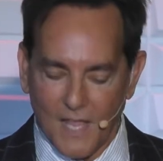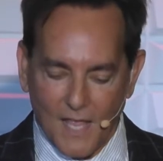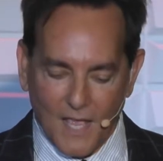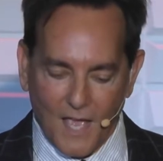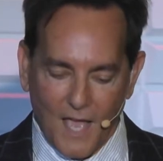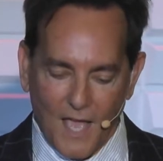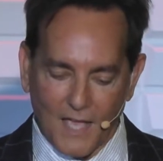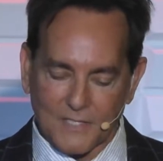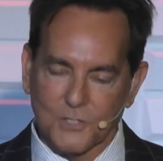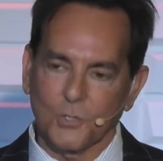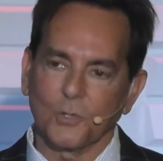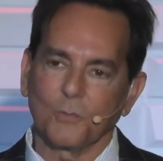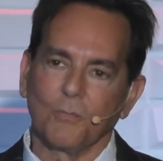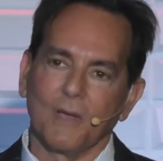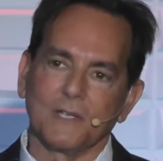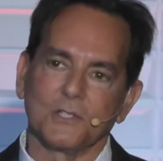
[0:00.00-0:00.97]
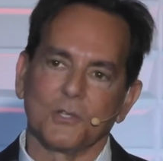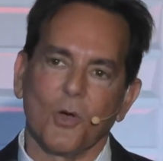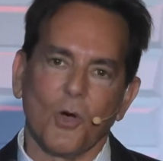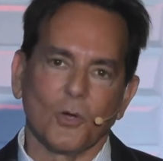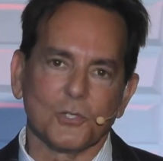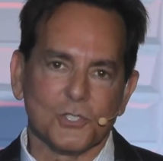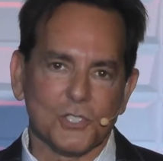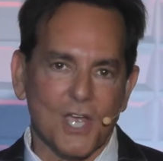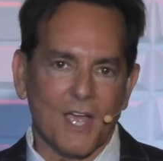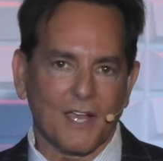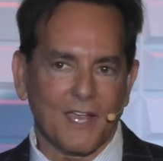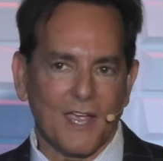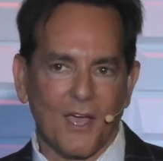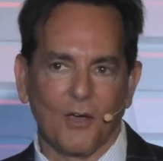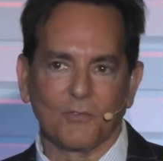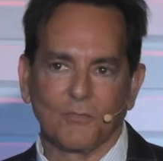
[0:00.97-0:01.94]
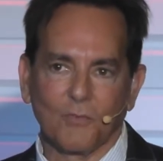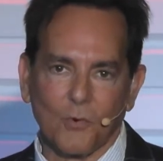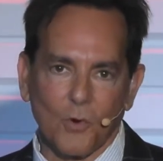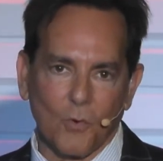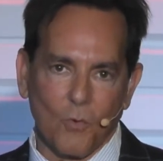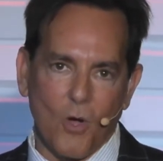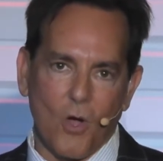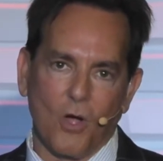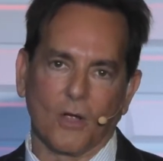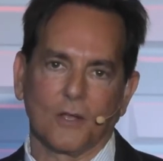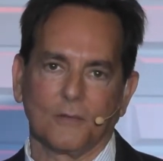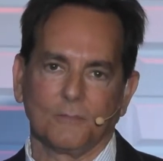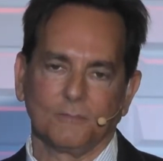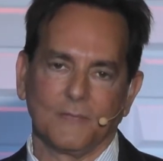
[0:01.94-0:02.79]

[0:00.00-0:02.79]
I took my dog Jack out for a walk.